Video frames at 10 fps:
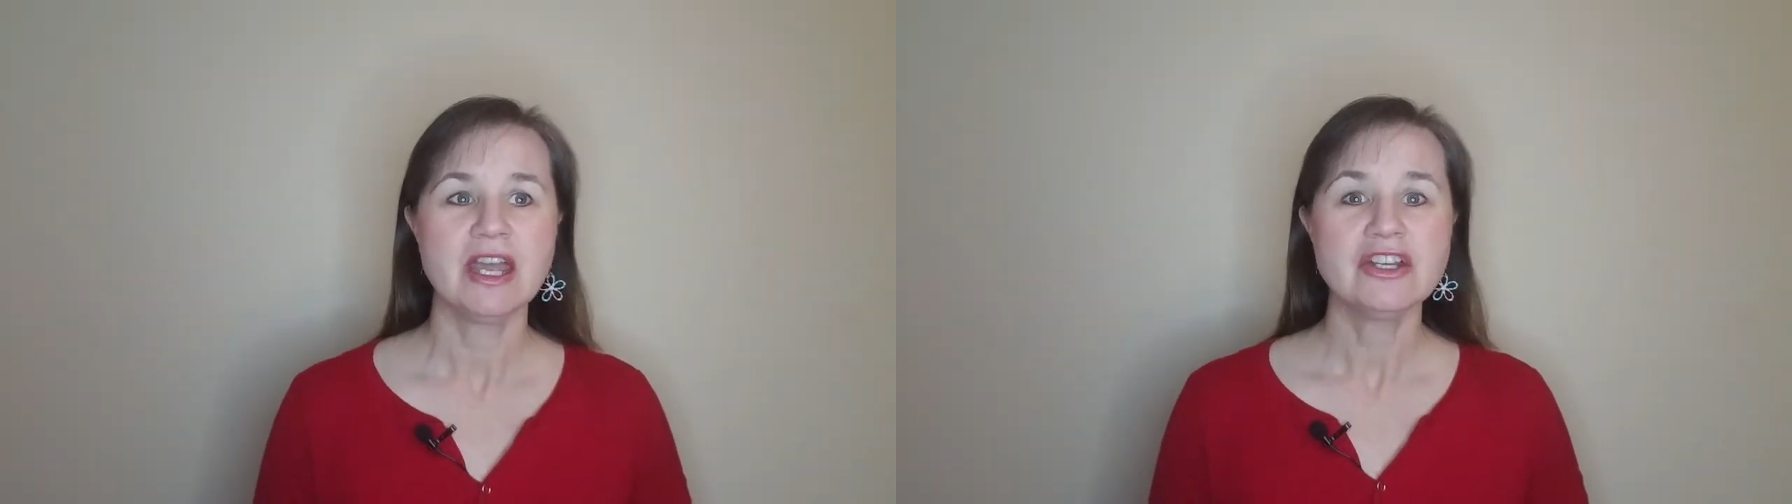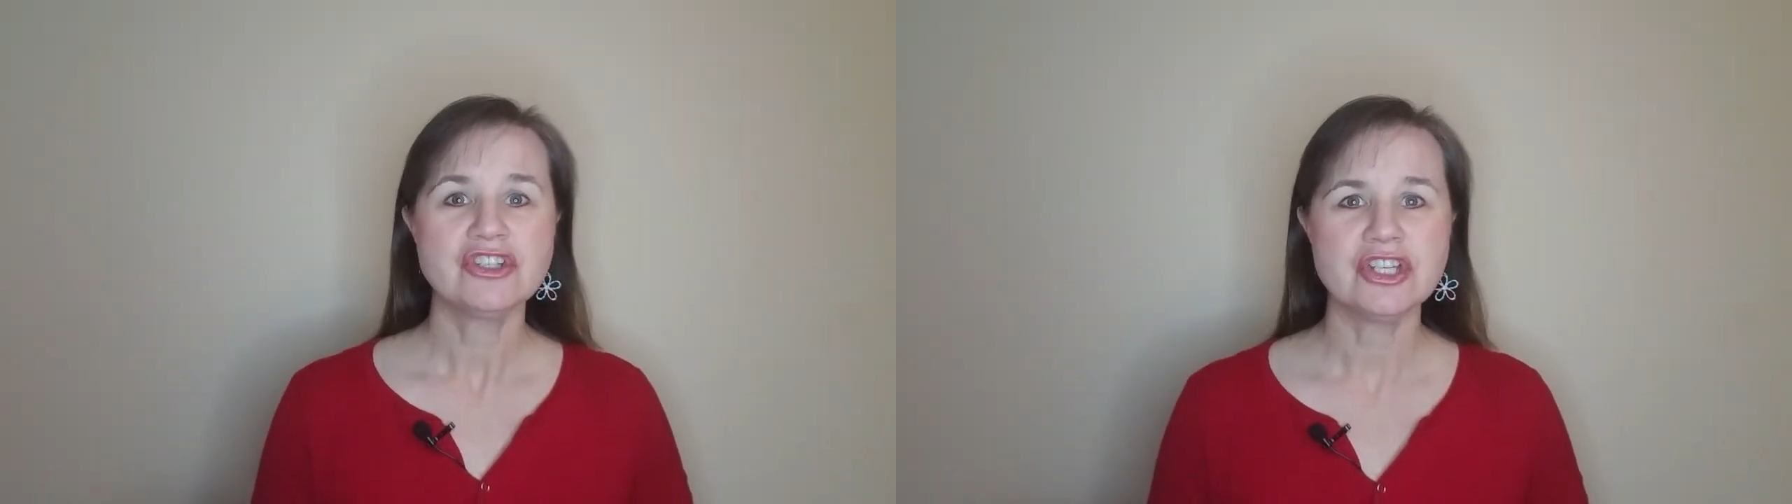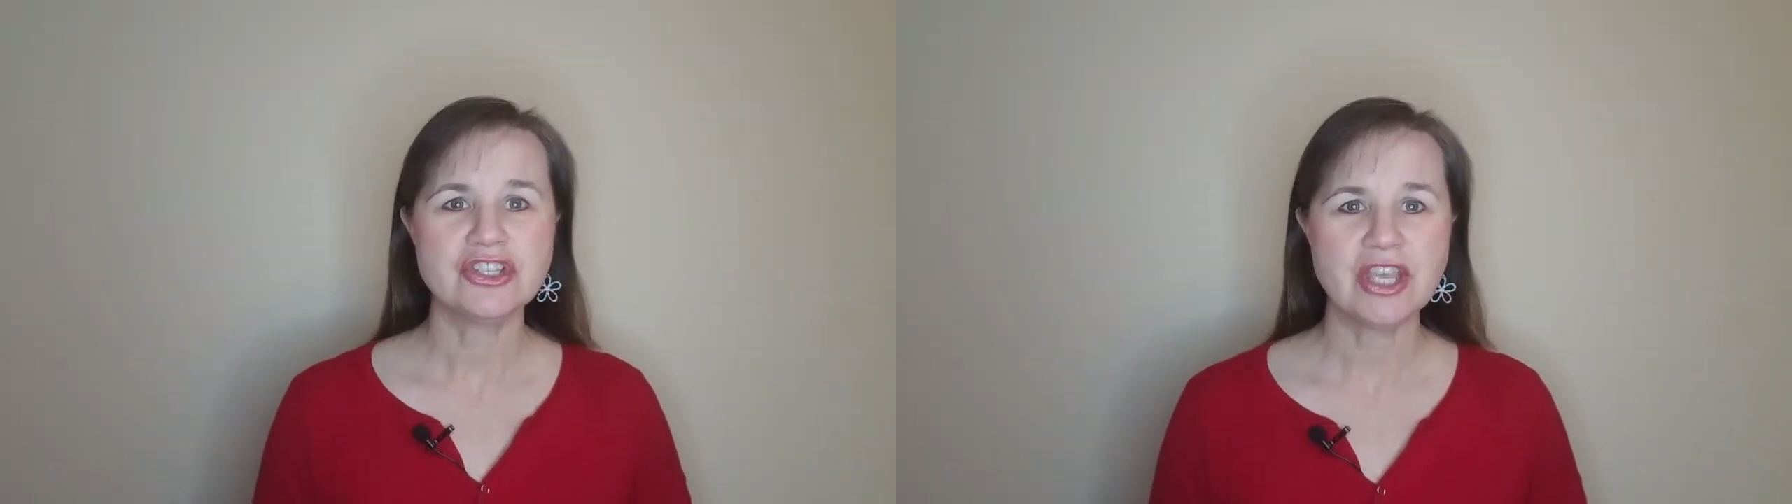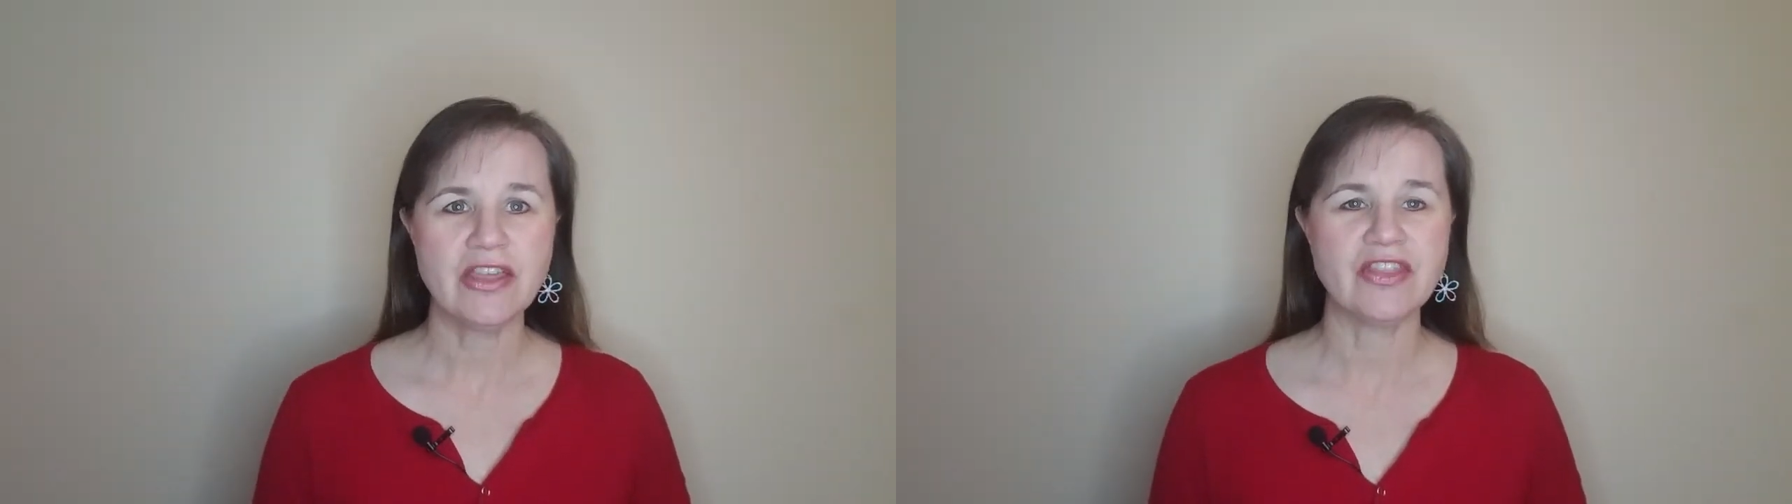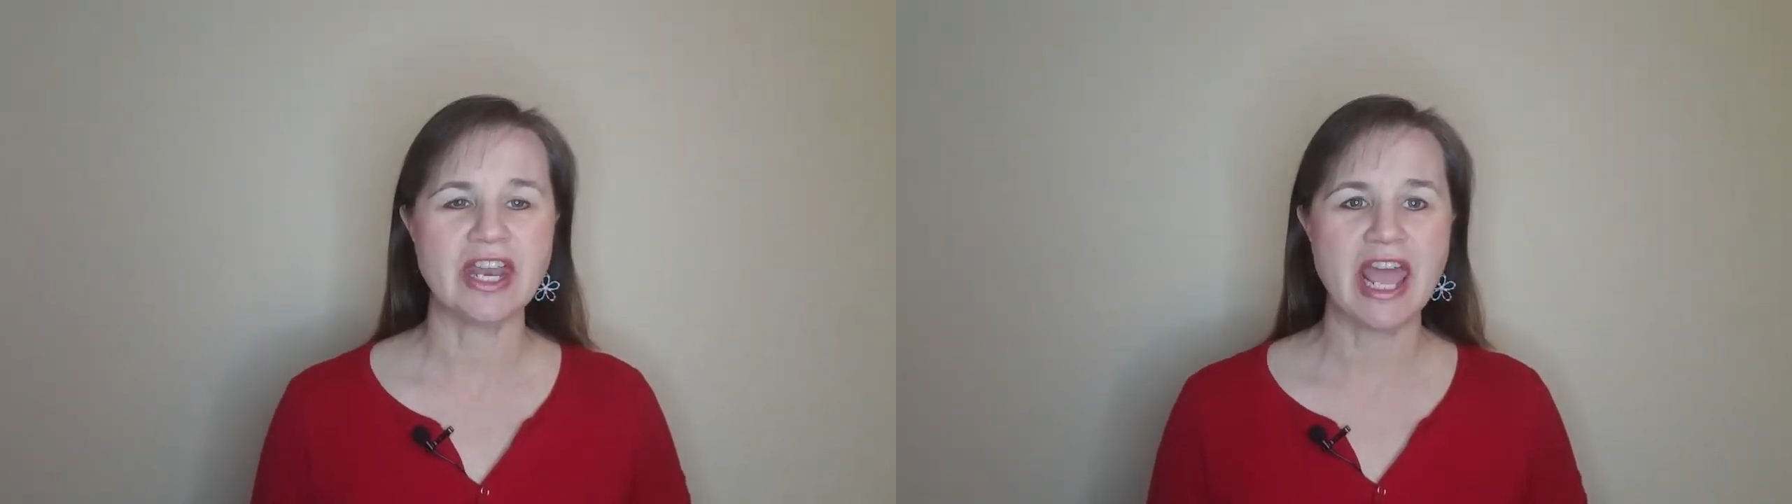She
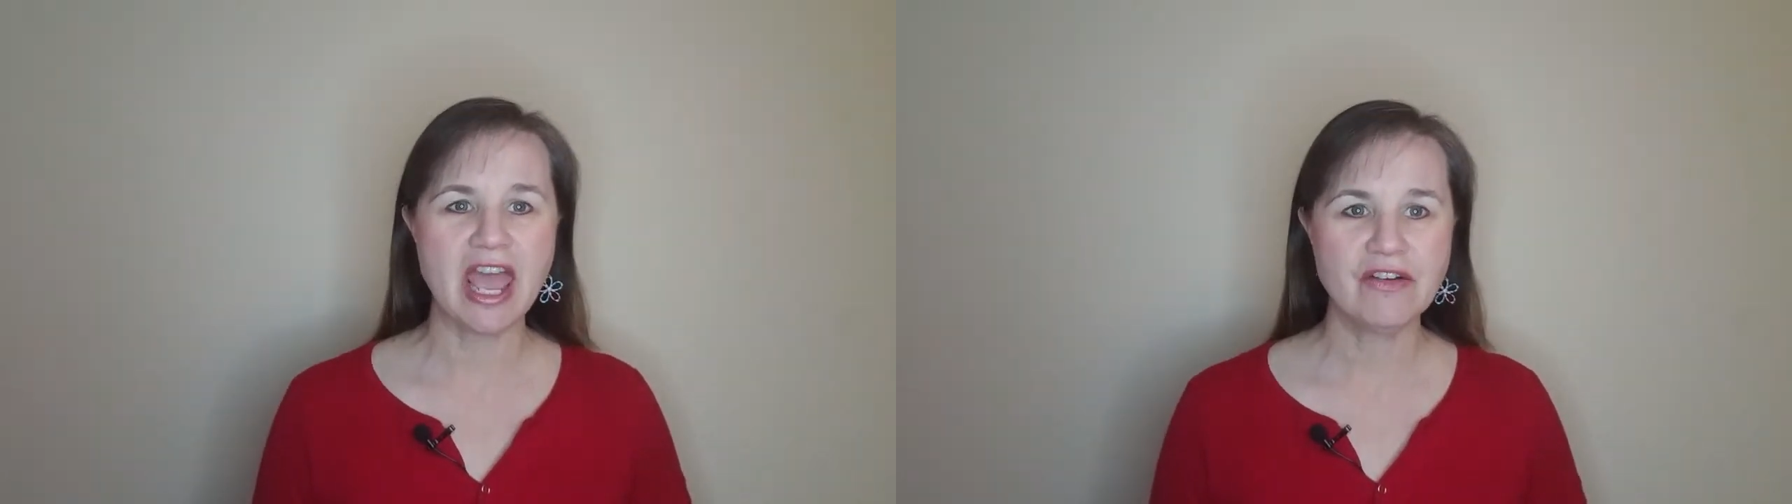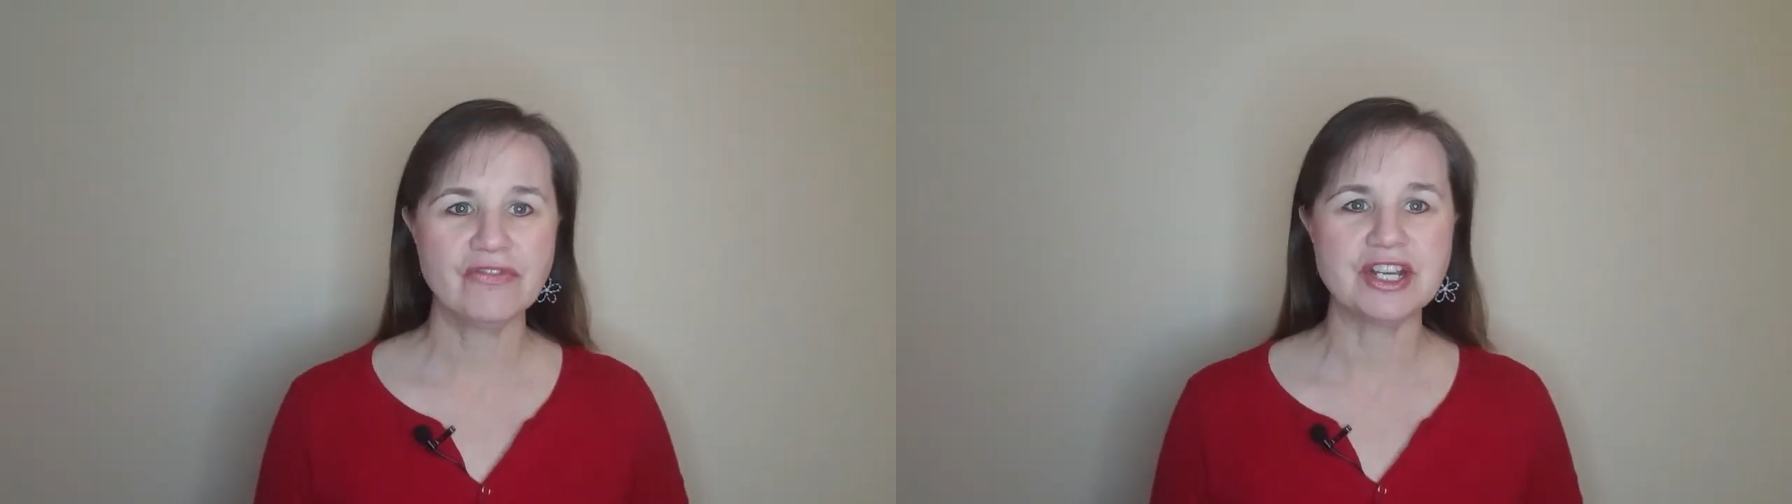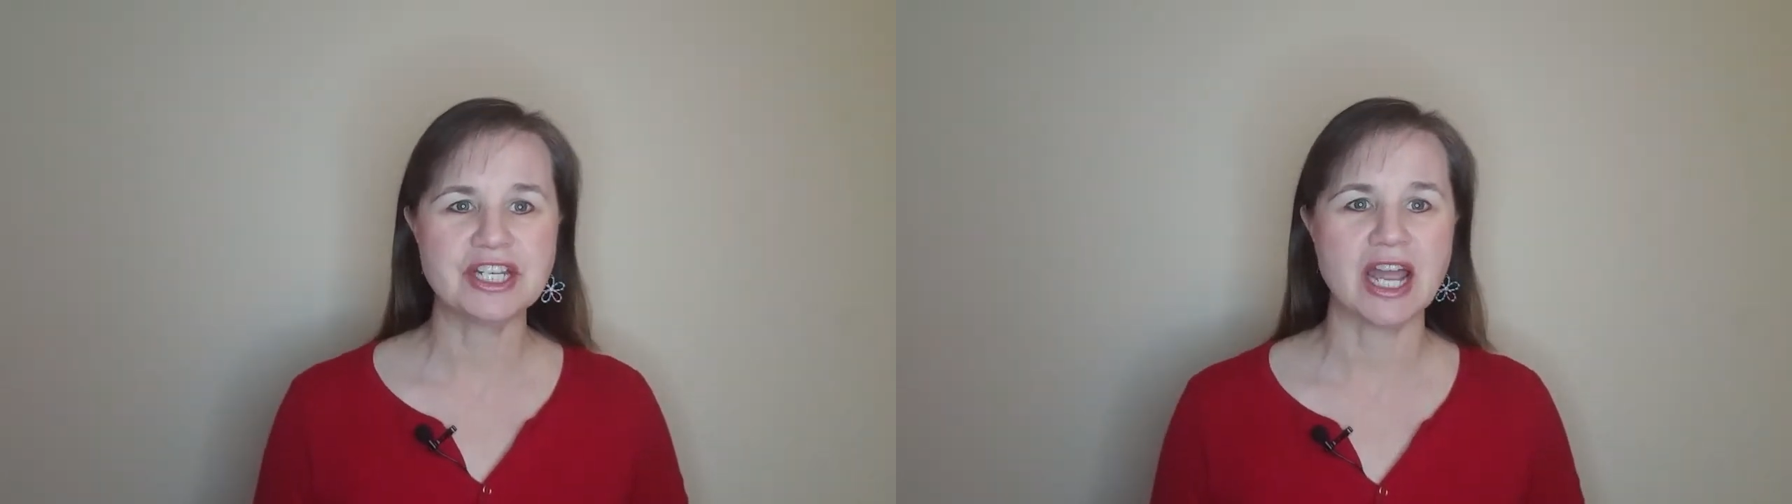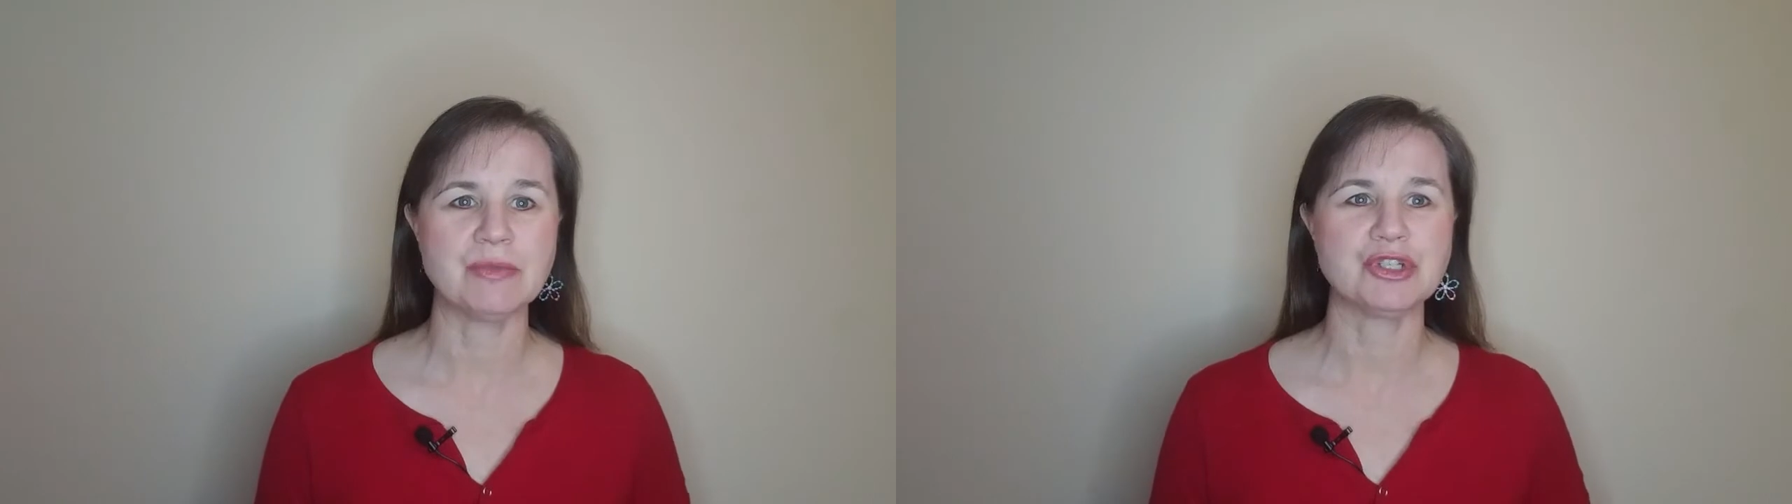said that every time